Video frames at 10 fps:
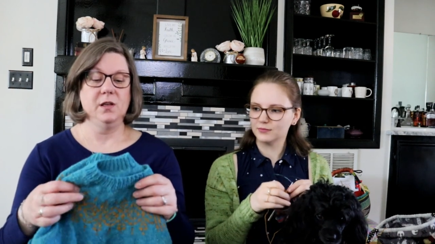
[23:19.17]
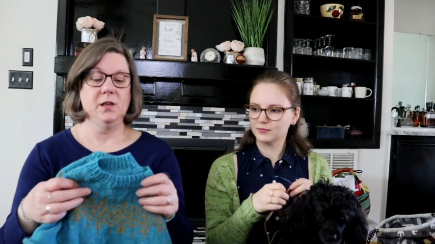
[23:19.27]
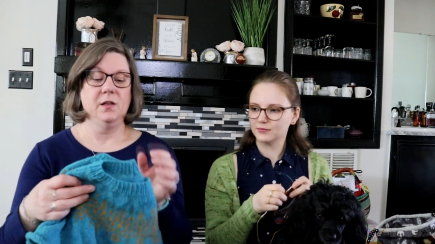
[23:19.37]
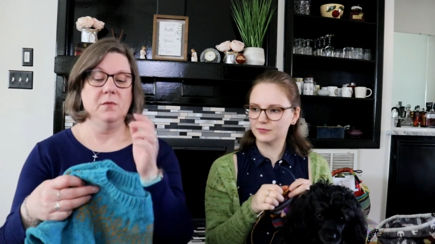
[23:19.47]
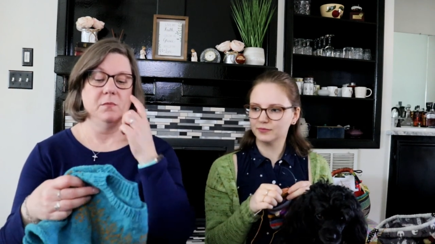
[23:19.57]

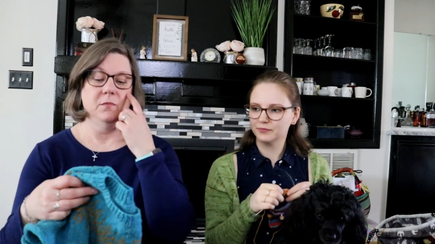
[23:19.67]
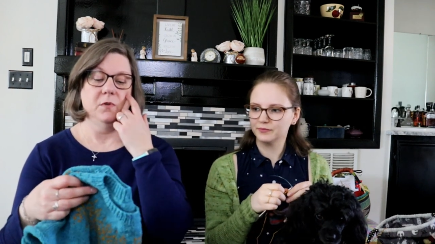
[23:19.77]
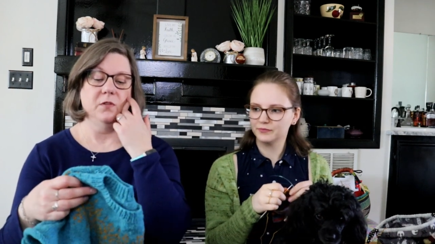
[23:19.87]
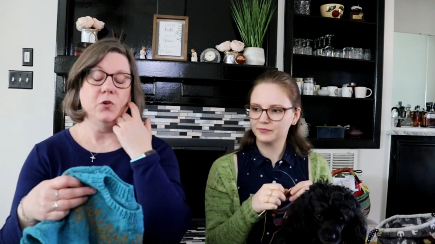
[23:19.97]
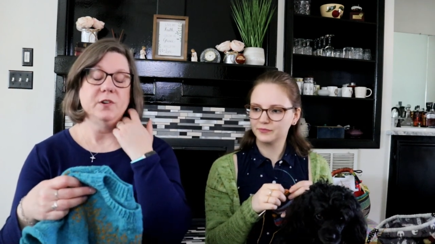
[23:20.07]
Speaker 1: Mm
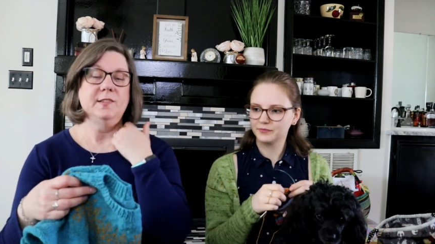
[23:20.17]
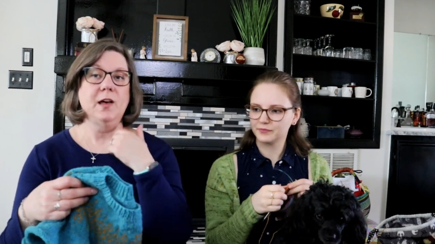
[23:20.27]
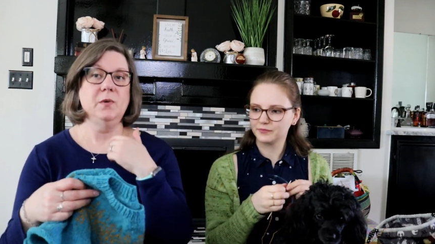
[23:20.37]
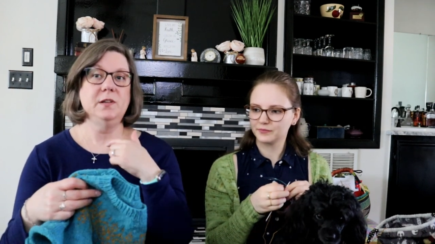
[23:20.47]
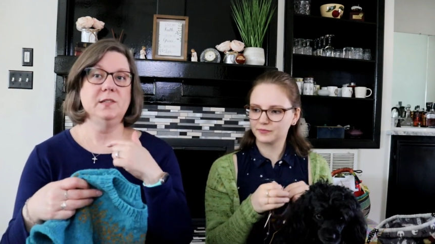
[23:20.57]
-hmm. Of course,
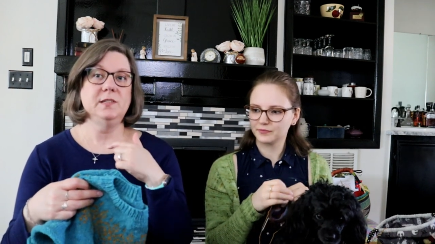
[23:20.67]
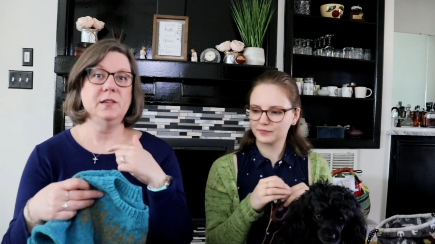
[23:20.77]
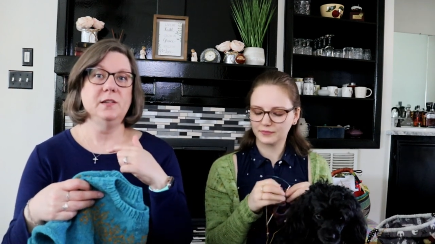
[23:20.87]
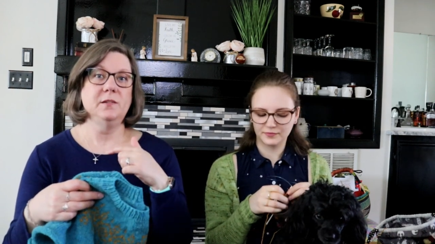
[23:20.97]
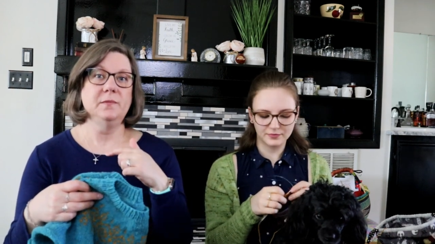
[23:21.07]
that
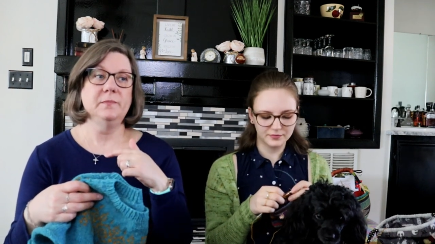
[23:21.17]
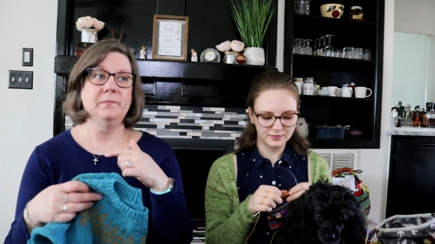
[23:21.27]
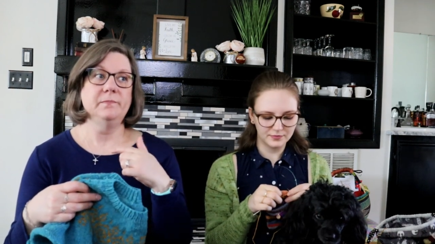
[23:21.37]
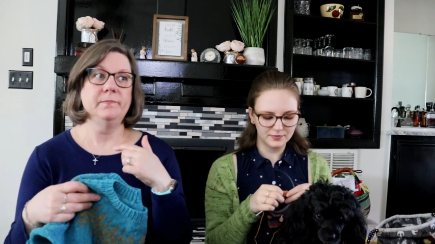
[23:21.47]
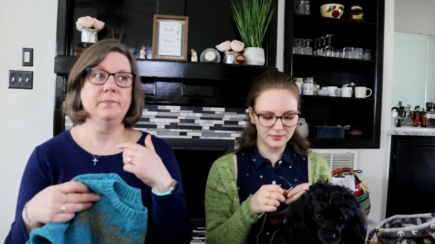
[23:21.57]
was
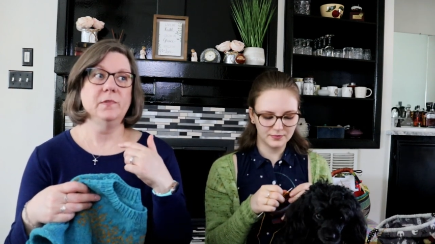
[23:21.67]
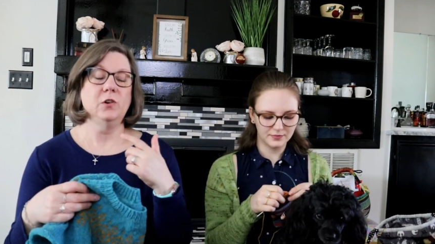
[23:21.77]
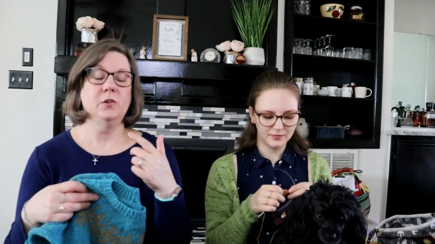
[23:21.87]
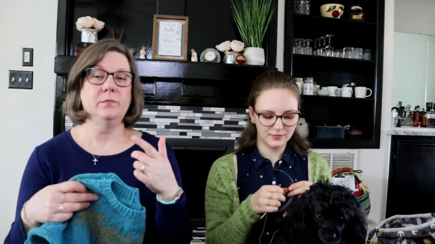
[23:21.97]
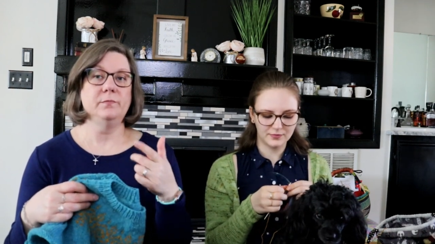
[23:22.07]

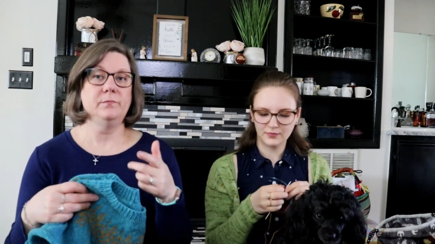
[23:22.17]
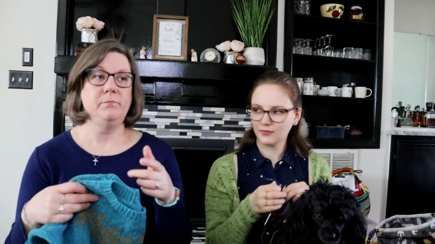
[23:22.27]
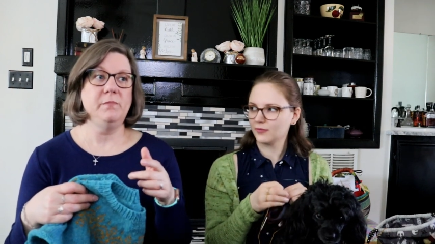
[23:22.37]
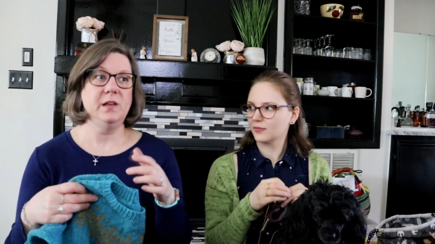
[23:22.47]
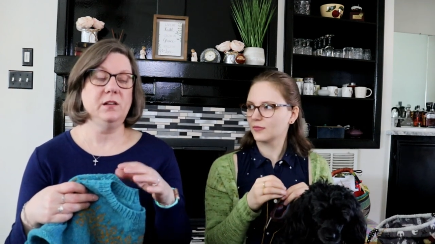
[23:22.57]

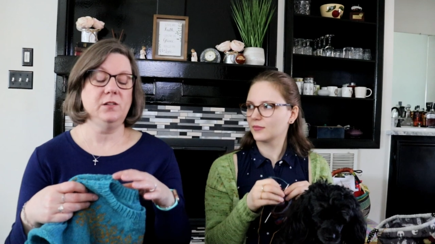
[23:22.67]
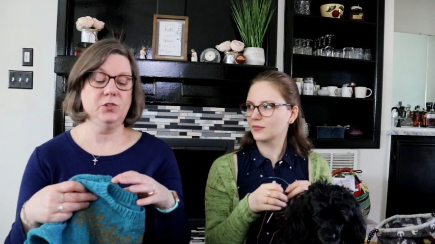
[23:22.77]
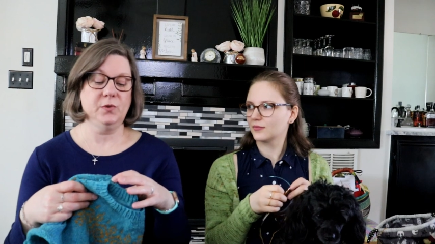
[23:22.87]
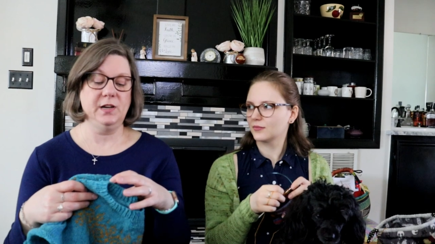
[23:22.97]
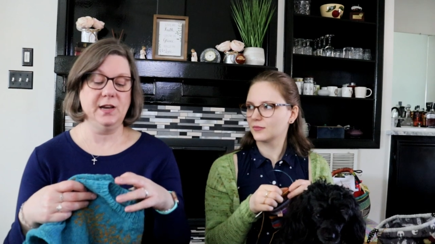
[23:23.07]

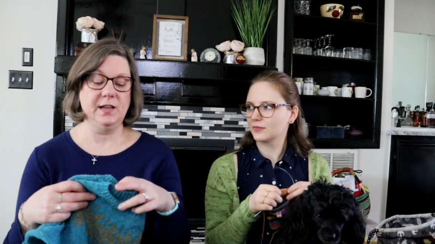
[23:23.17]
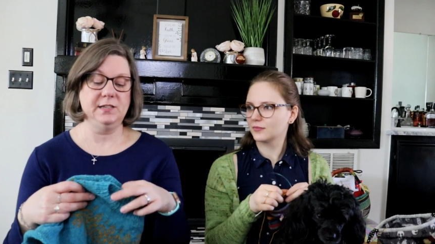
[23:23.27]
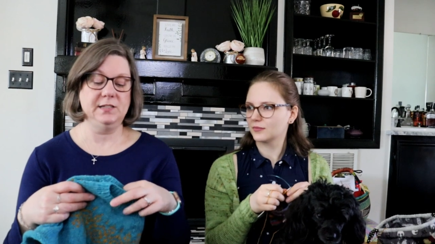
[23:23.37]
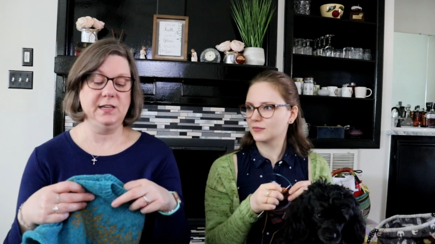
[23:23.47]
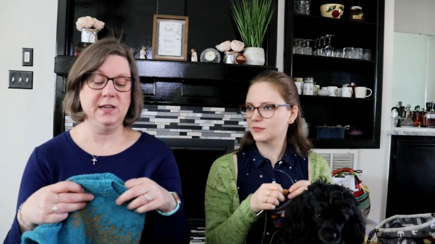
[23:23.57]
middle
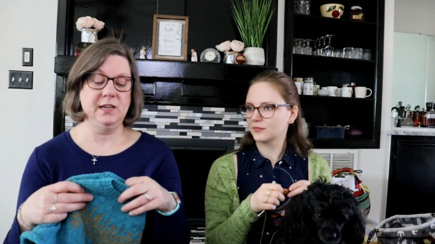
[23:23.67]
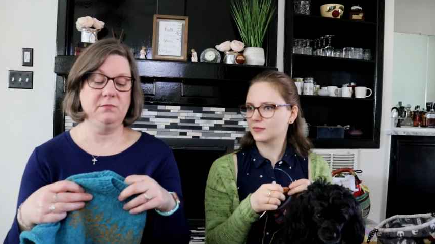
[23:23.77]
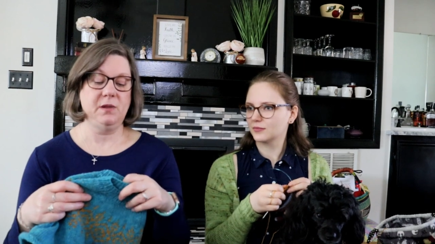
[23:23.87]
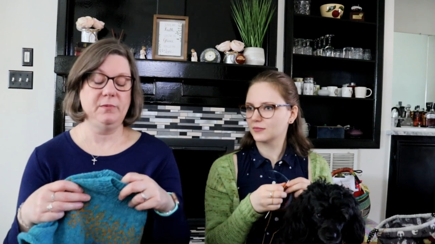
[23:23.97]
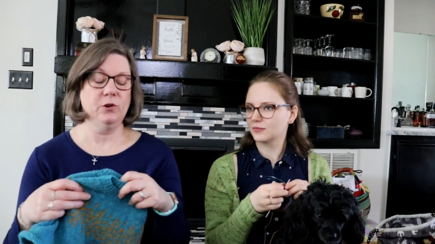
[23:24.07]

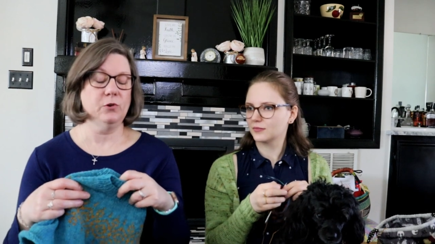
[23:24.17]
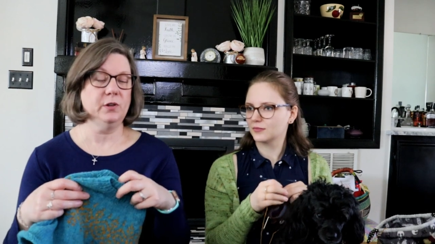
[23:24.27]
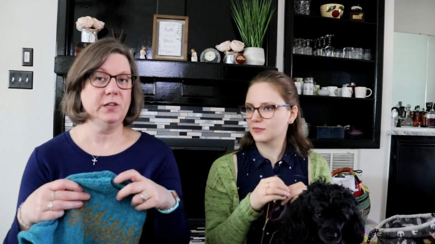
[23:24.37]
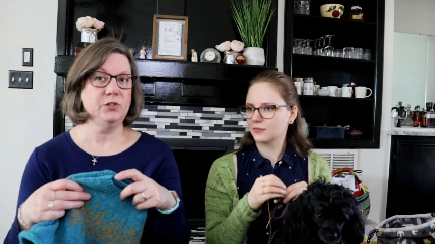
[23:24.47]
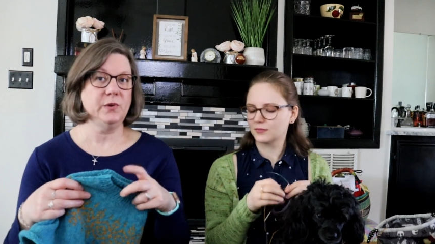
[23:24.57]
2019, maybe
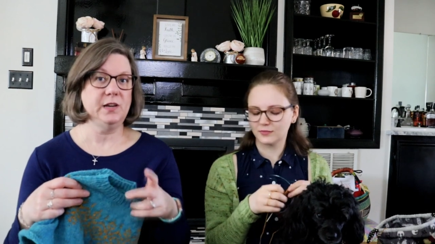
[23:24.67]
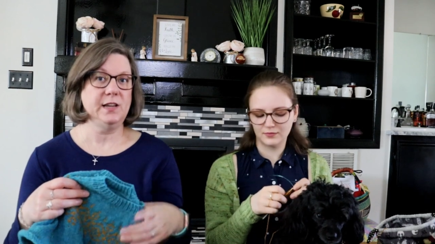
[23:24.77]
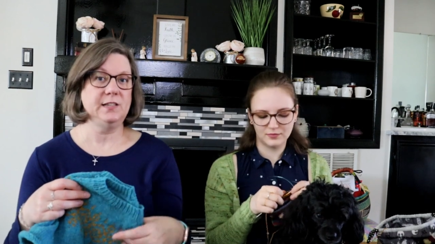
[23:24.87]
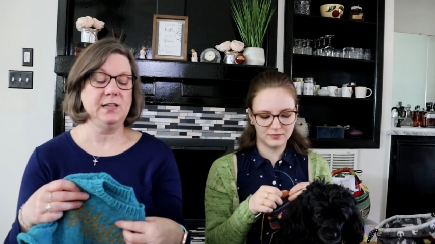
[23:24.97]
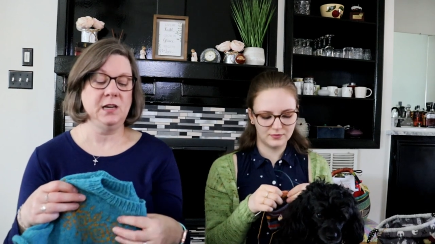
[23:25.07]
early
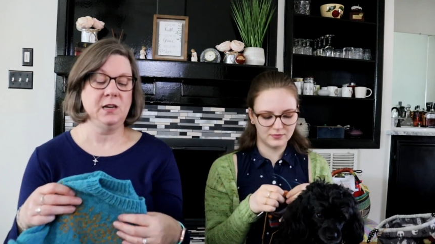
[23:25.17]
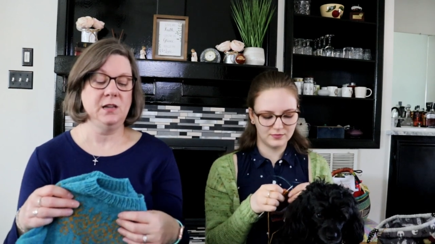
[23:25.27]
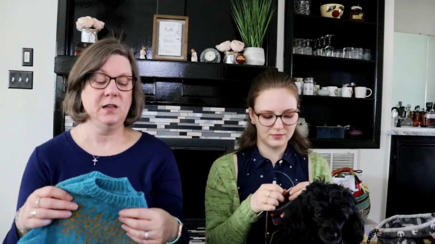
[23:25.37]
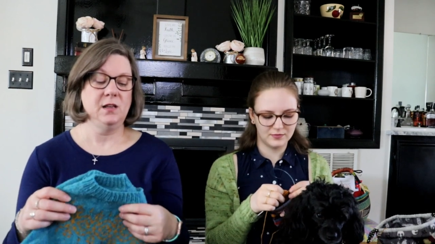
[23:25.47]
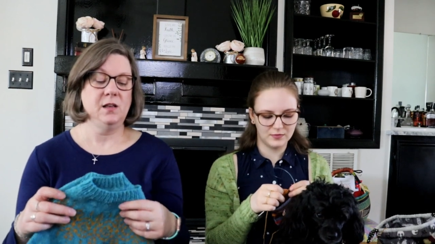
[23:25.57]

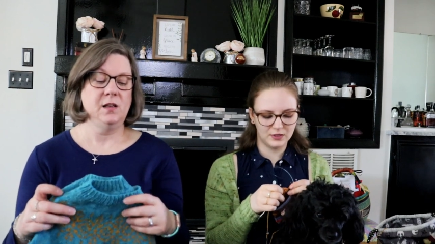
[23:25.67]
2019.